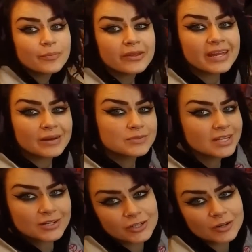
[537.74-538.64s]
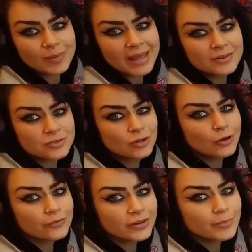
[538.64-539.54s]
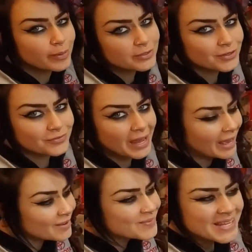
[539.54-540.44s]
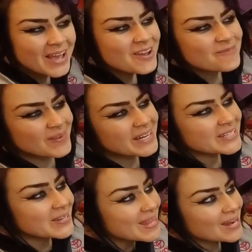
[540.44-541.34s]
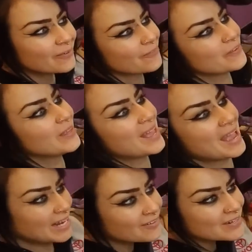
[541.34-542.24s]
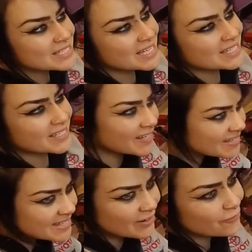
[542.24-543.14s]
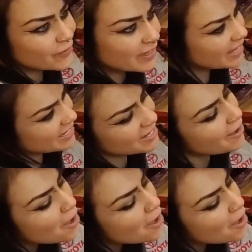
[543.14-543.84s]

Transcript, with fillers: pulley I'm just gonna turn my engine over a bunch of times. Make sure that I don't feel any resistance, I don't feel any